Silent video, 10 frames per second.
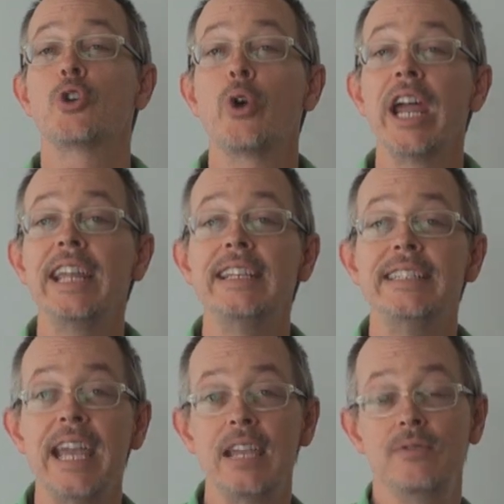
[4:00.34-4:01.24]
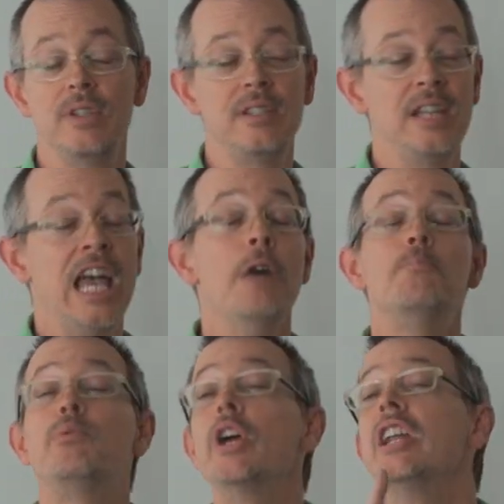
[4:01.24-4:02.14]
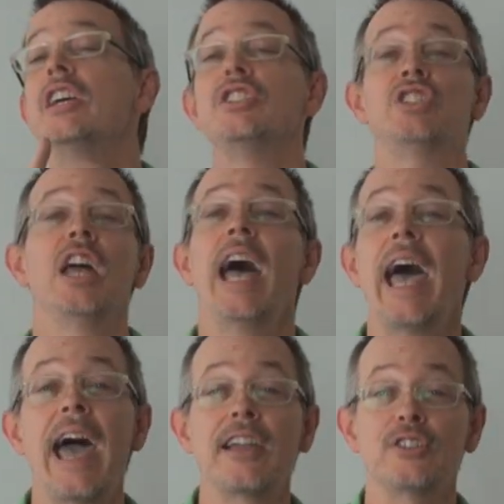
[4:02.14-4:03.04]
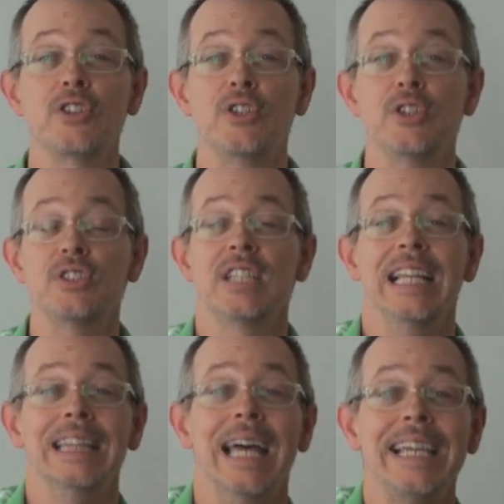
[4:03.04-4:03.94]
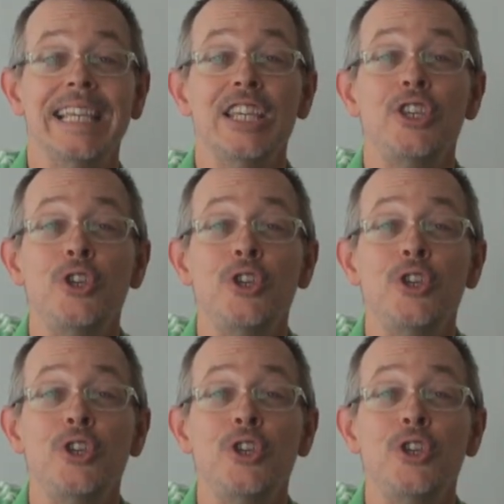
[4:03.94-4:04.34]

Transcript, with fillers: Craig David, British actors, like